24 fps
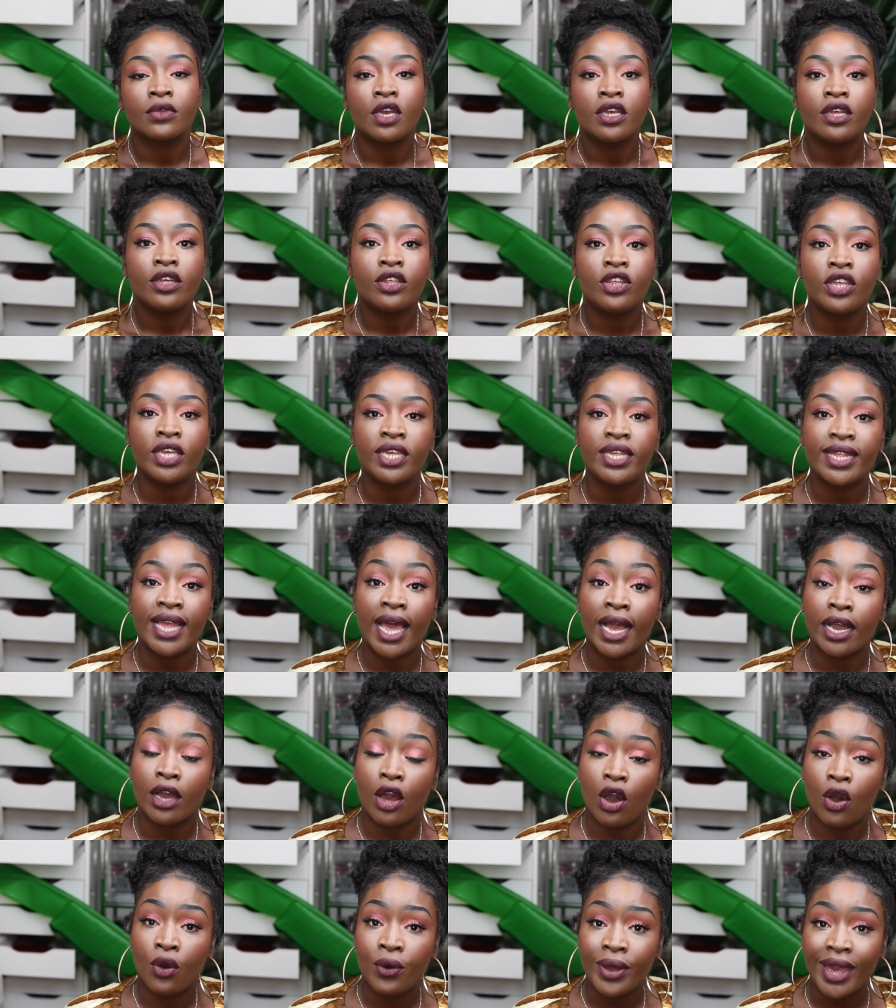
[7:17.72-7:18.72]
She
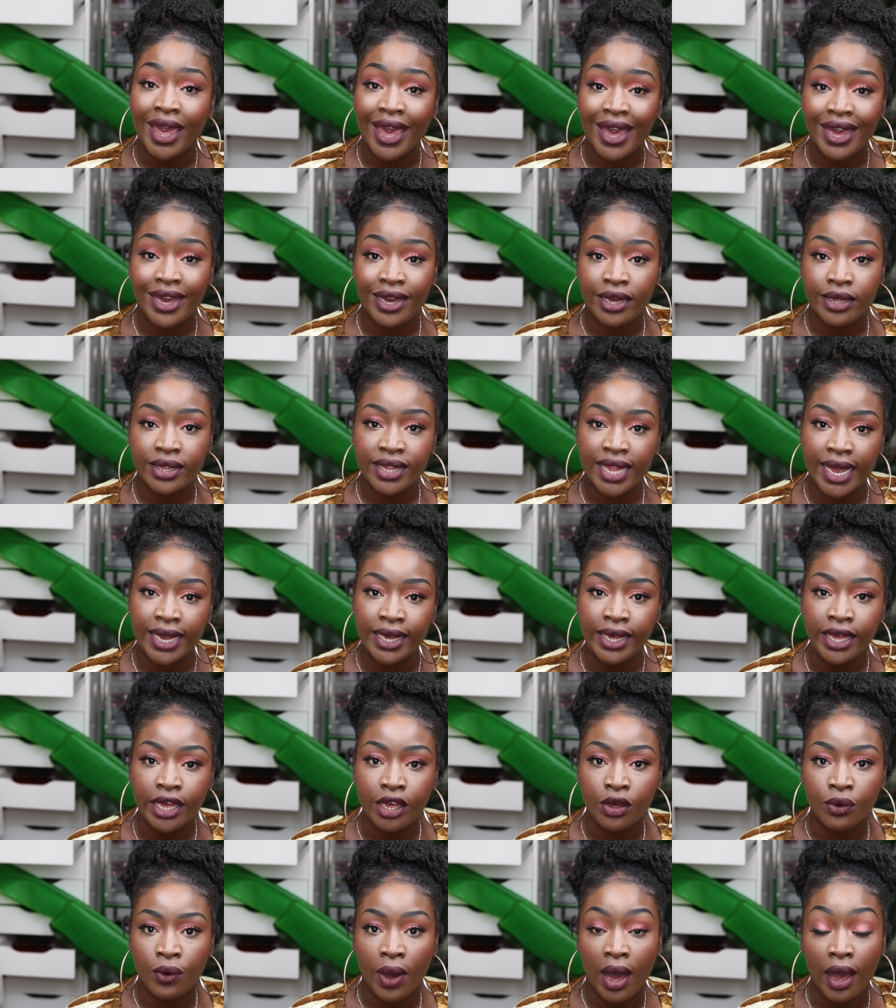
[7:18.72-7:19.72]
said, okay, thank
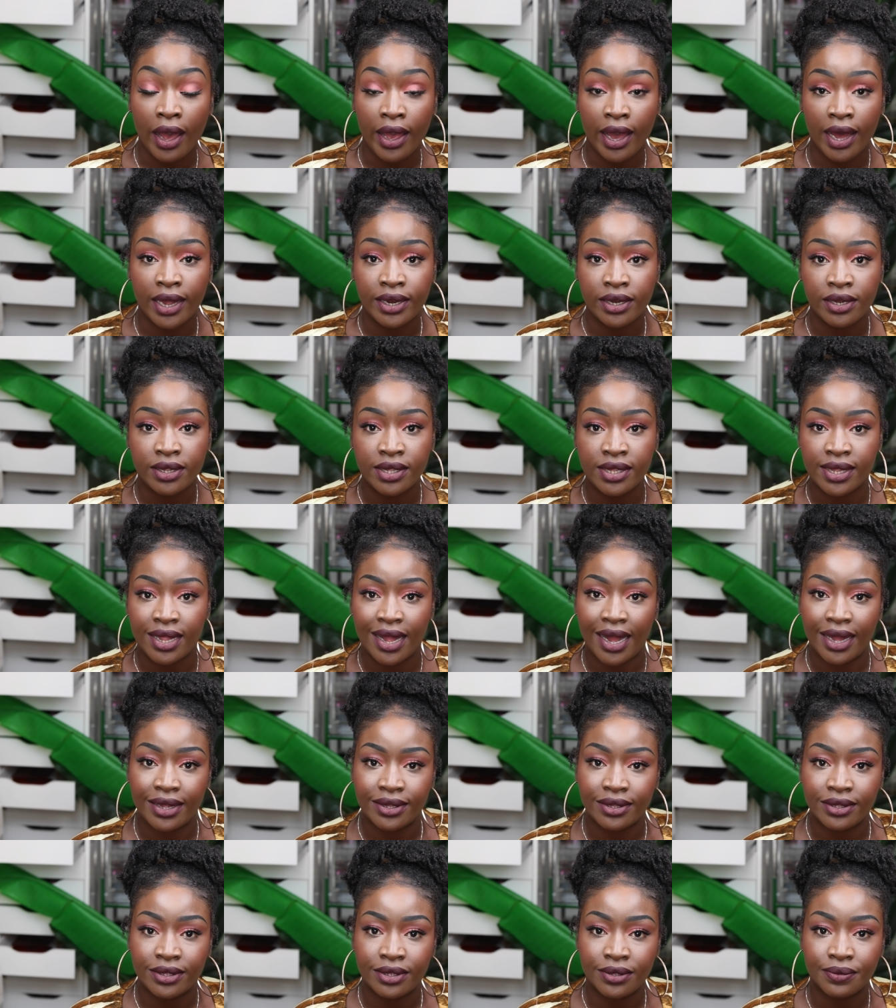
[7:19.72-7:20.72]
you, I
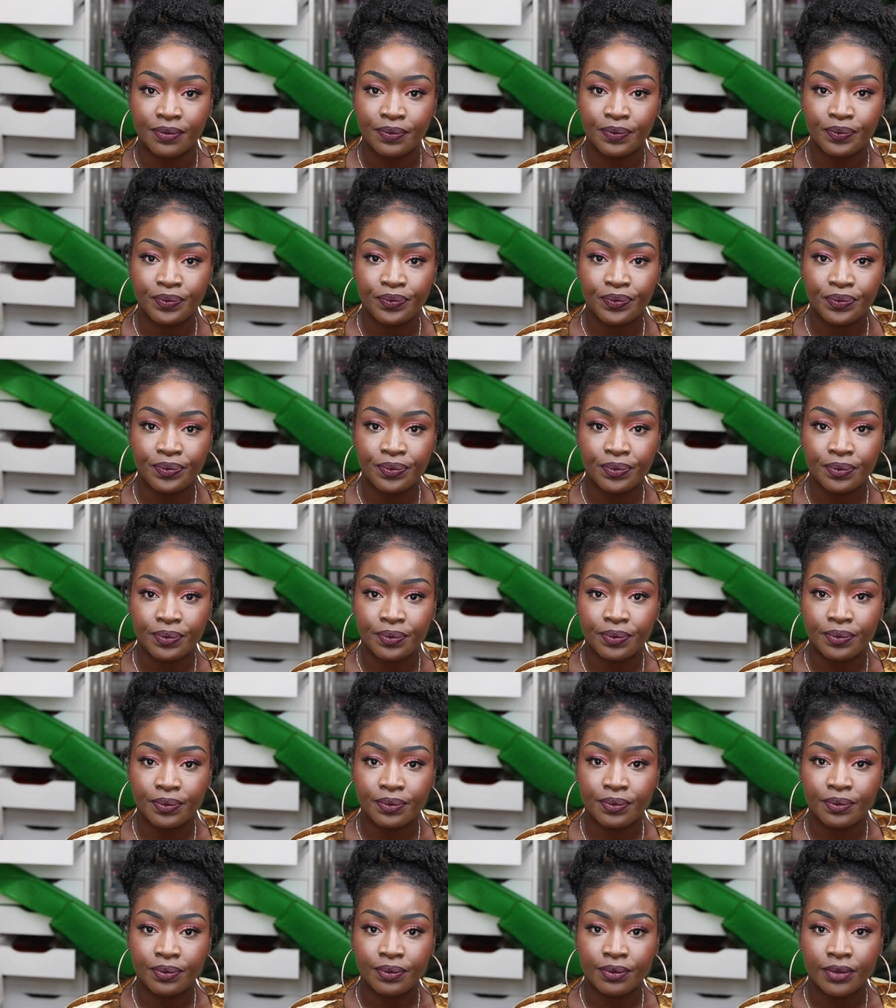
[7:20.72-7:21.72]
understand
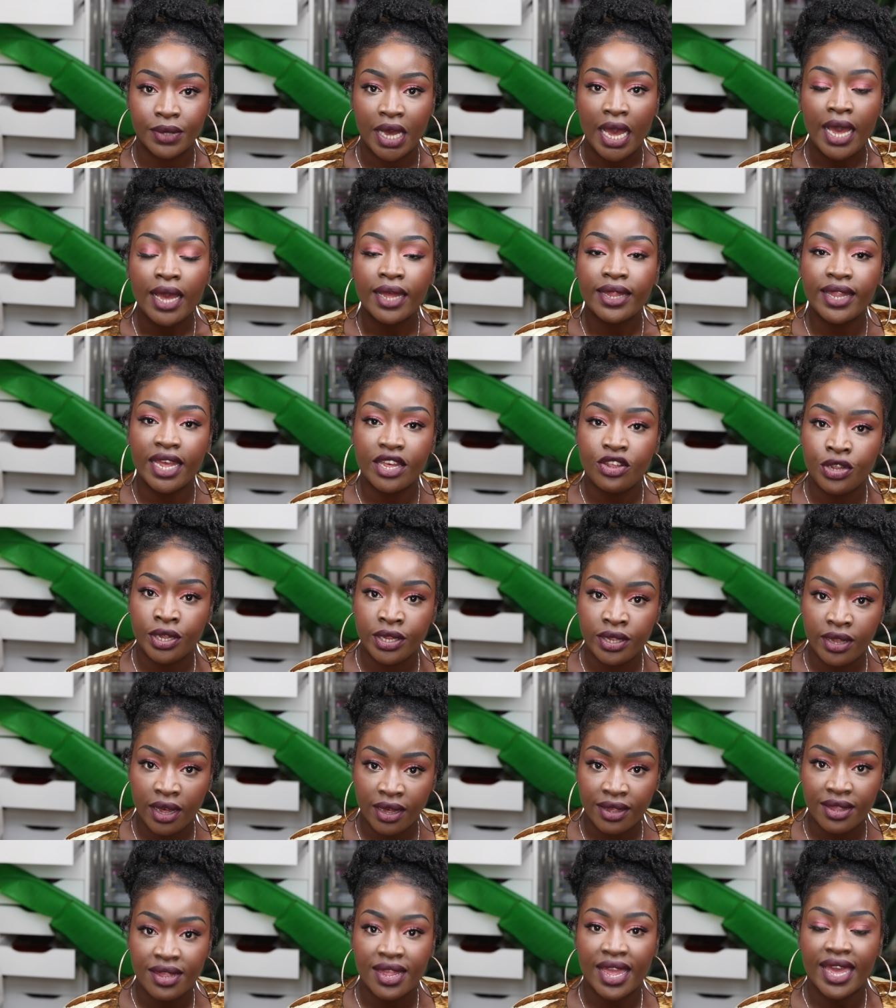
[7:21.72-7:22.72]
then she
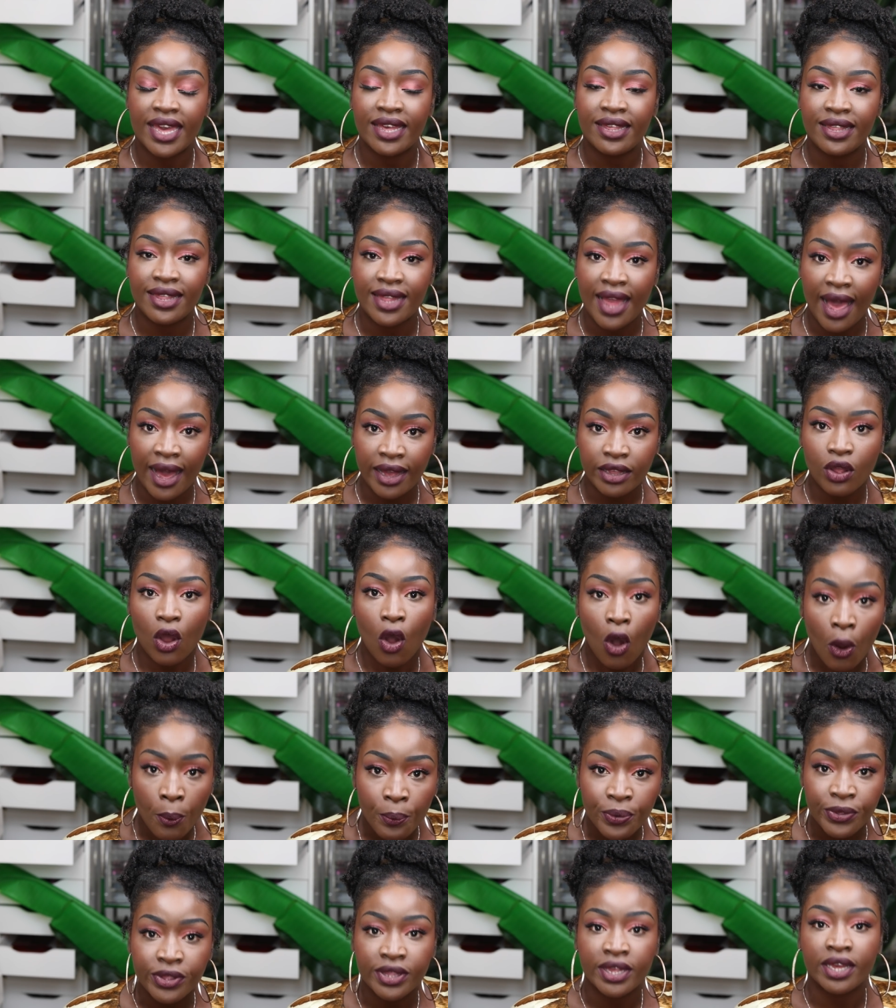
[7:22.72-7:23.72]
does the exact
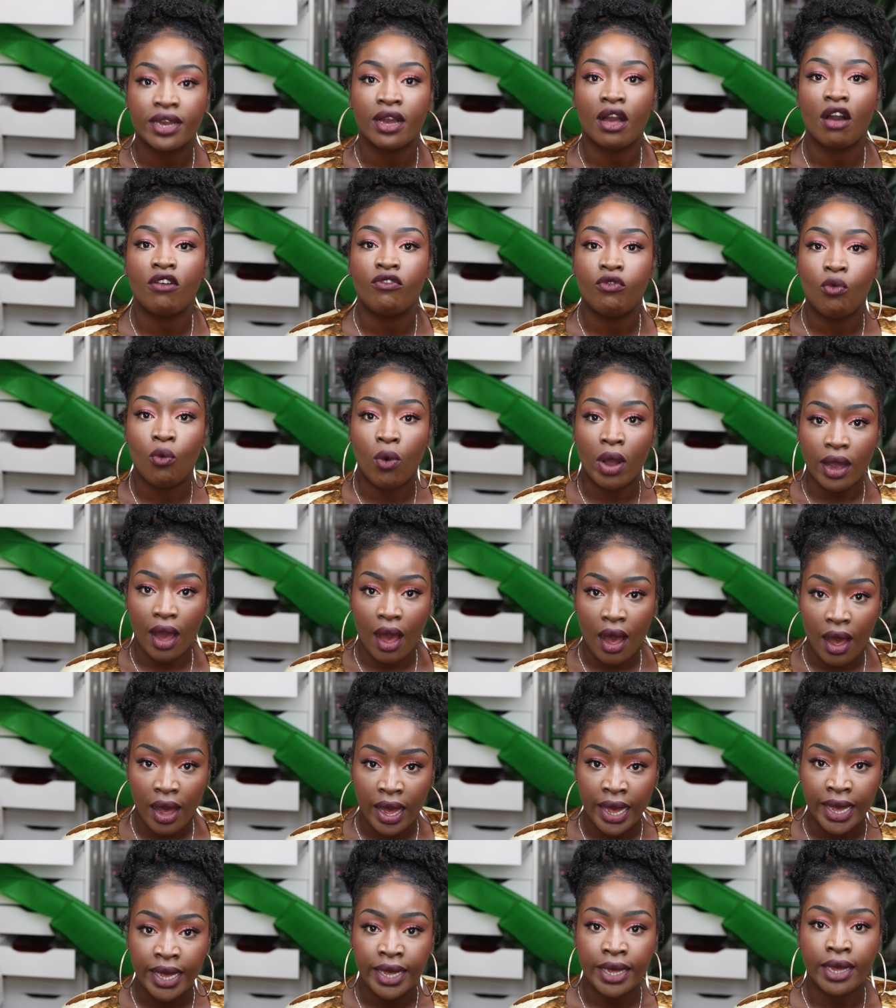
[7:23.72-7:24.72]
opposite of what
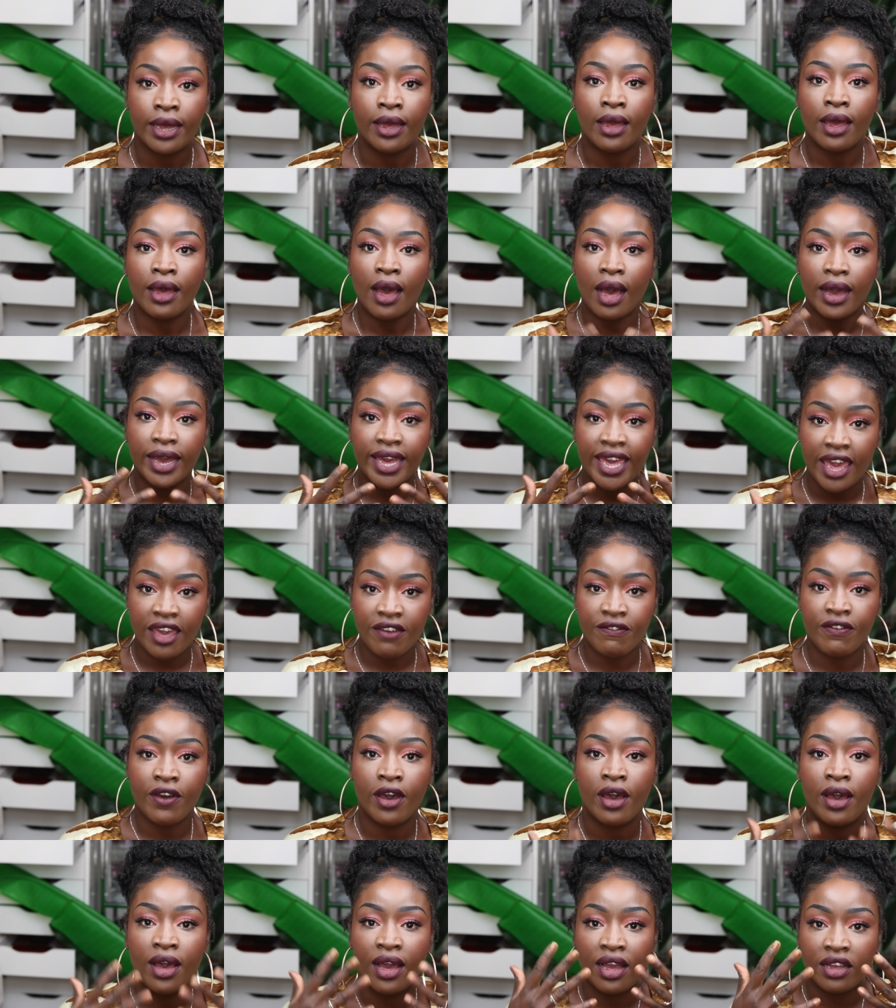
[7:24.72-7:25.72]
I gave
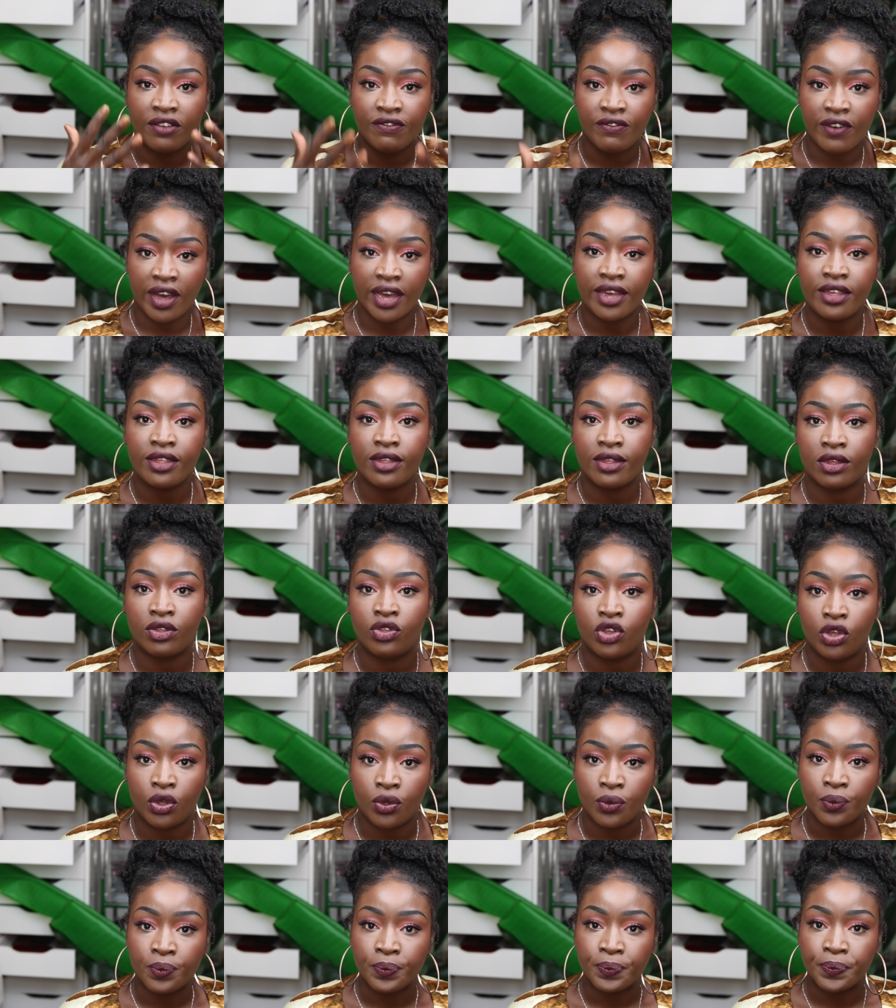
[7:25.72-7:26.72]
her advice to
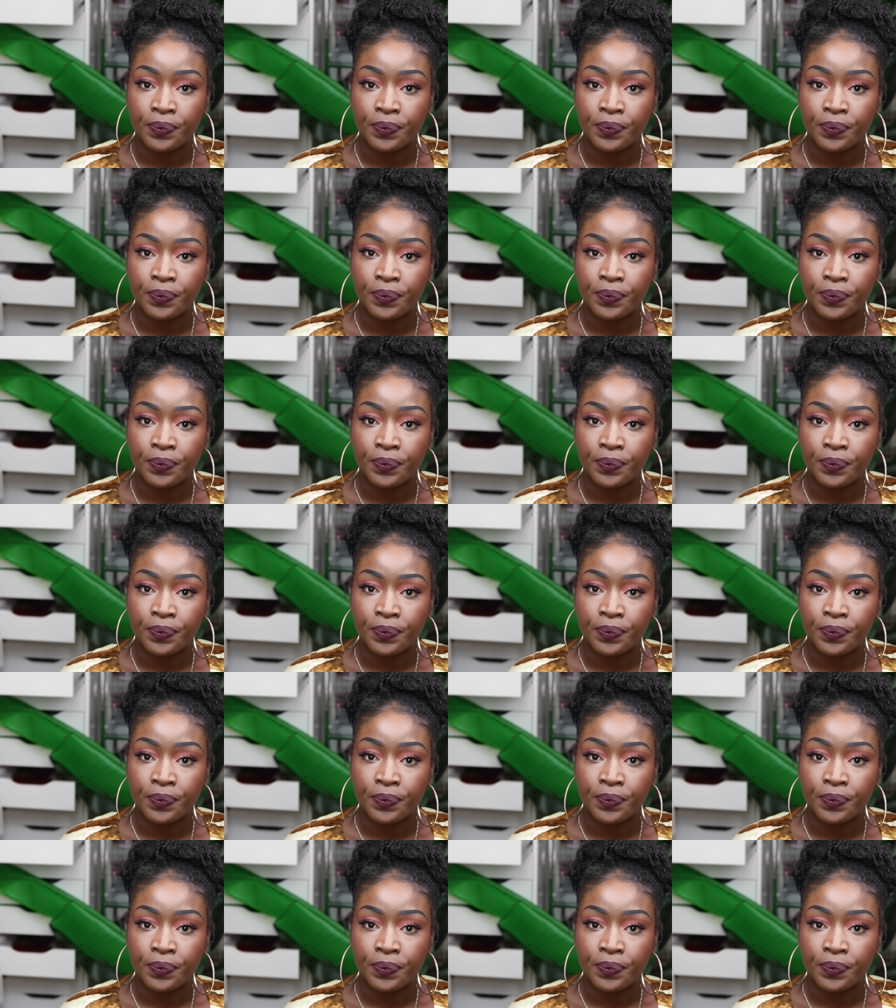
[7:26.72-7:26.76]
do.